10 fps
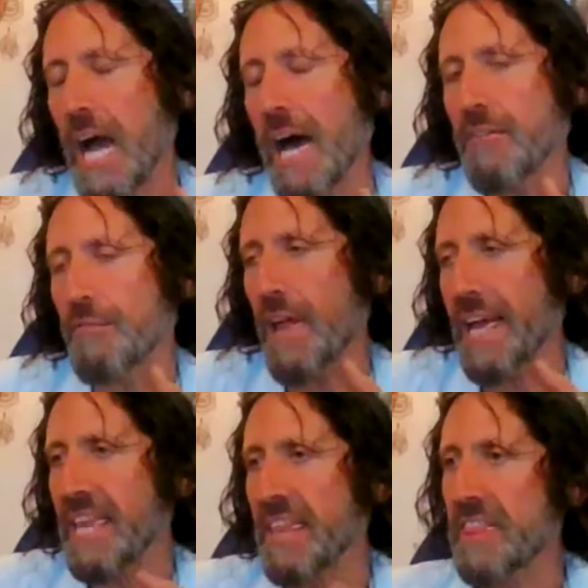kind of
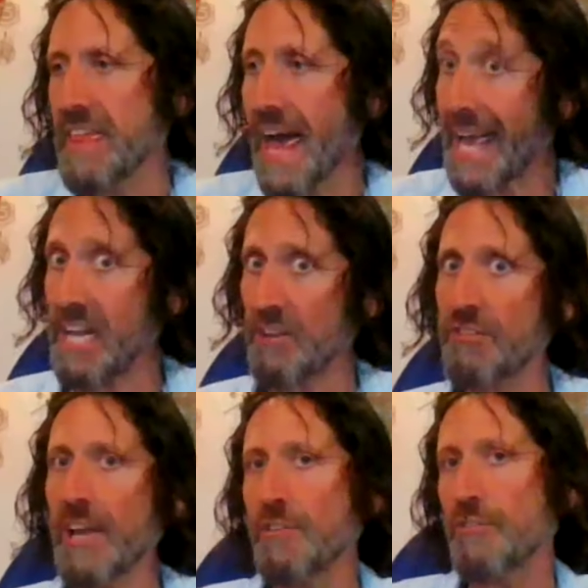like that, in a
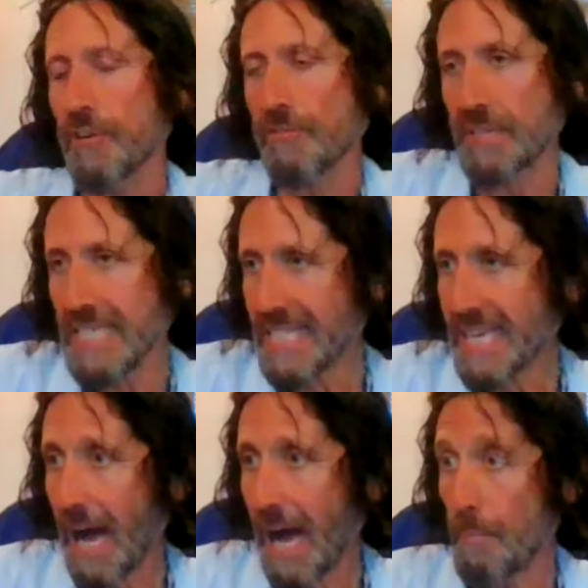sense of
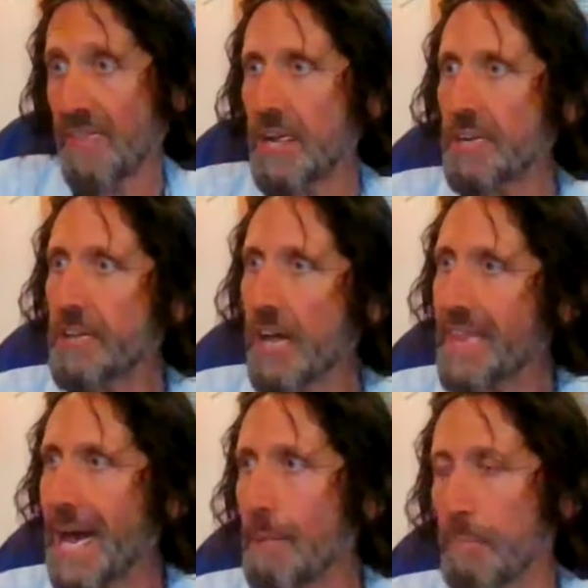been there, done
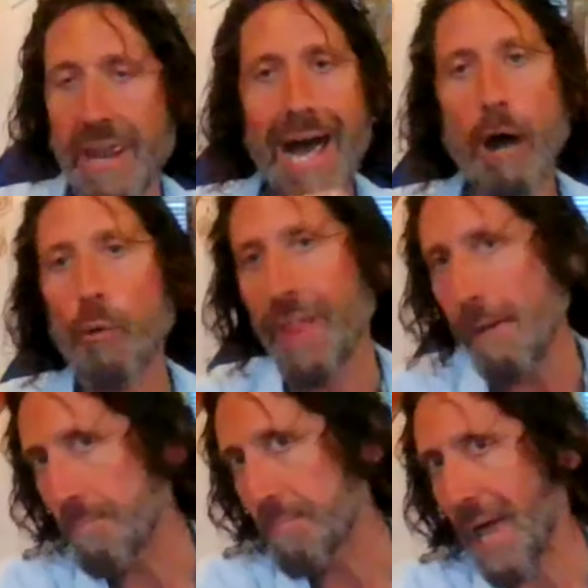that, but now mm-hmm.
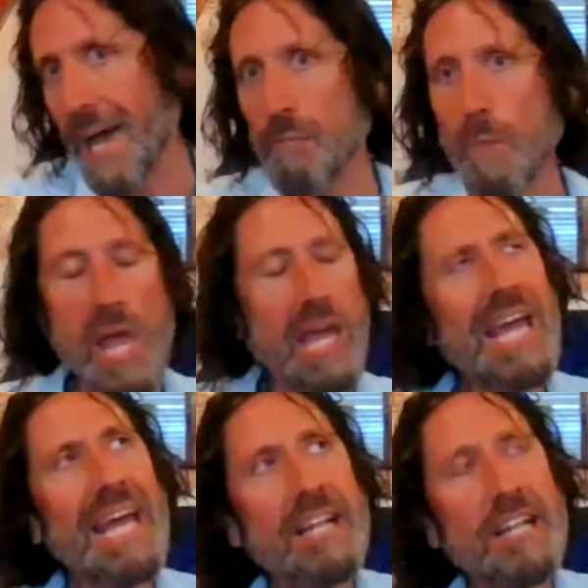that time.
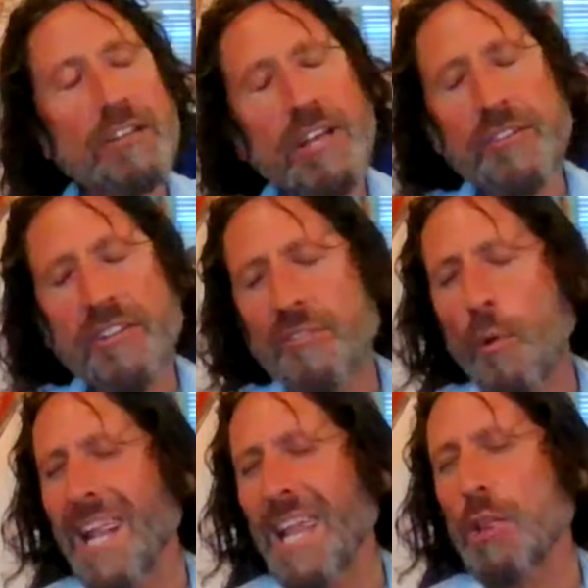And it, it's a
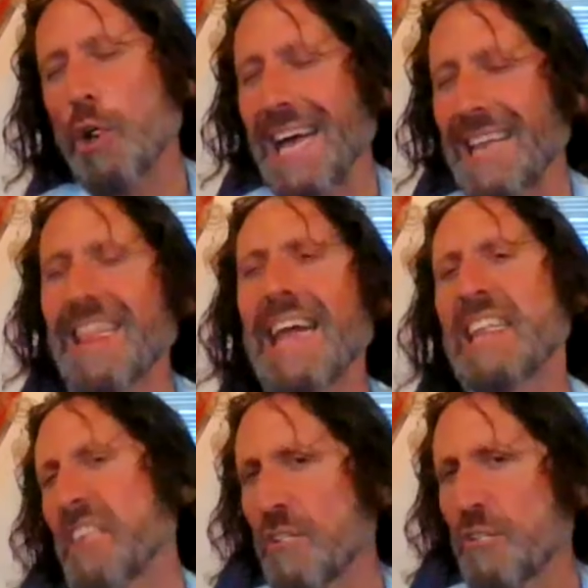different way to look at
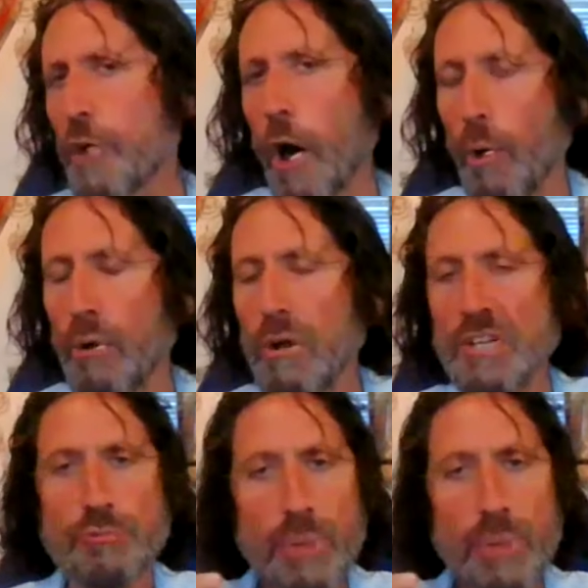letting things go, because